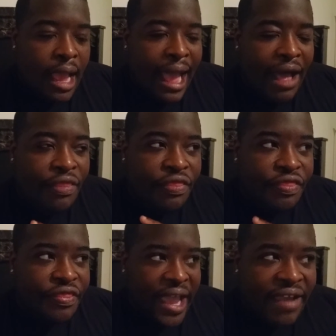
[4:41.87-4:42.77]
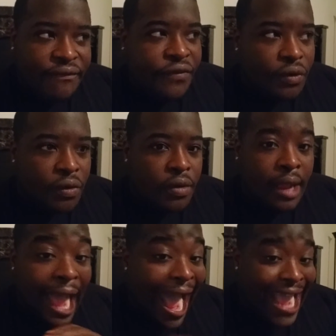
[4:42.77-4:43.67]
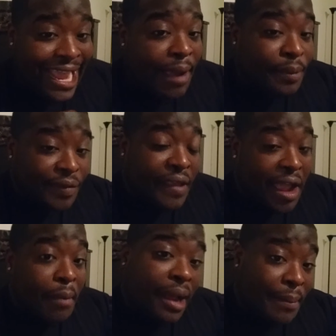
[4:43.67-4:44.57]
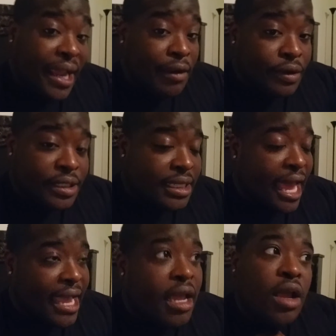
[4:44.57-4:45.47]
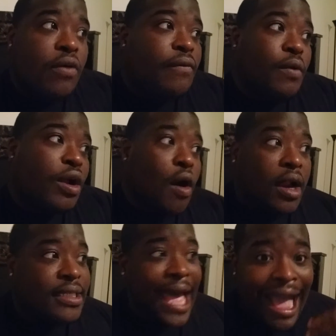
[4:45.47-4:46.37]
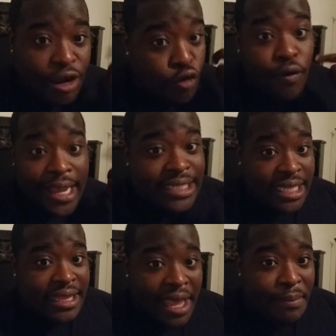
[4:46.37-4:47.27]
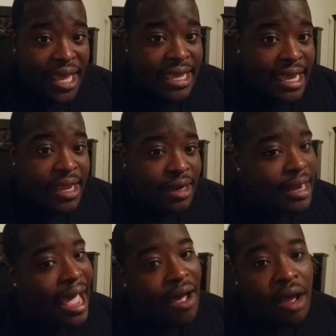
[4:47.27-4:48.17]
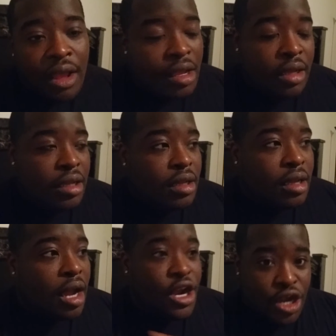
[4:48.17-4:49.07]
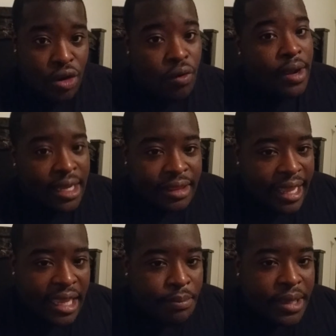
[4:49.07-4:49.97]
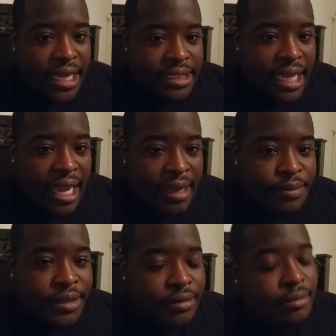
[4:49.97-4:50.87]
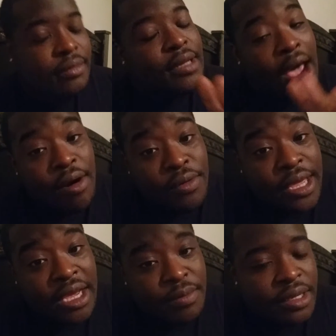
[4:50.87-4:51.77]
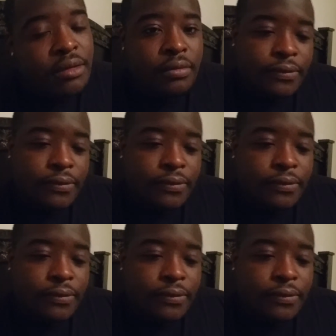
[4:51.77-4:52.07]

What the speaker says: how thankful I am that they are my parents. Like, regardless of how crazy they may get and how annoying they can be at times, y'all don't kill me.